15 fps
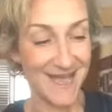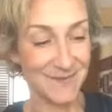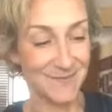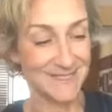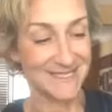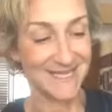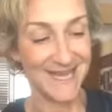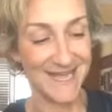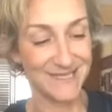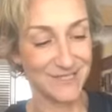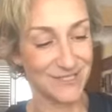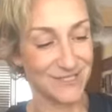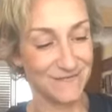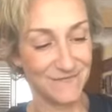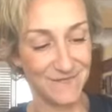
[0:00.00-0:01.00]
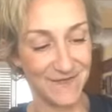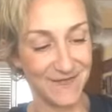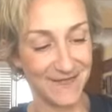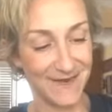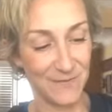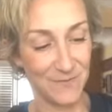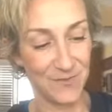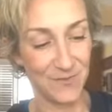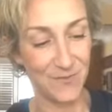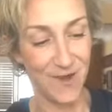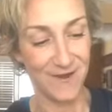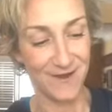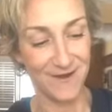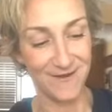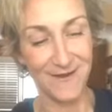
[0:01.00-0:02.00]
Once again, just filling it up with
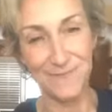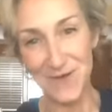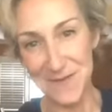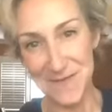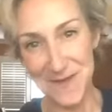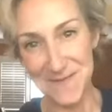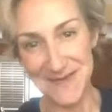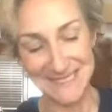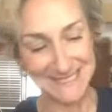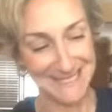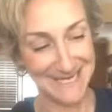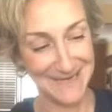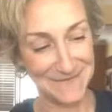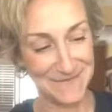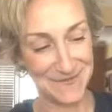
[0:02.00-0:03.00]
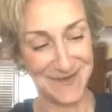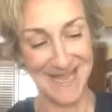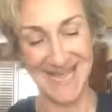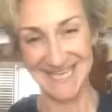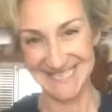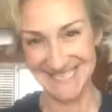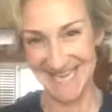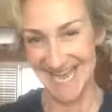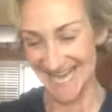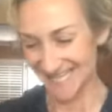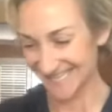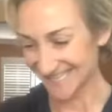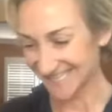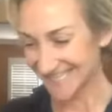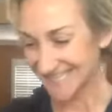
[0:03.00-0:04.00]
water. I'm right by my sink if you can't
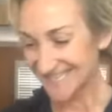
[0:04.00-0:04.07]
tell.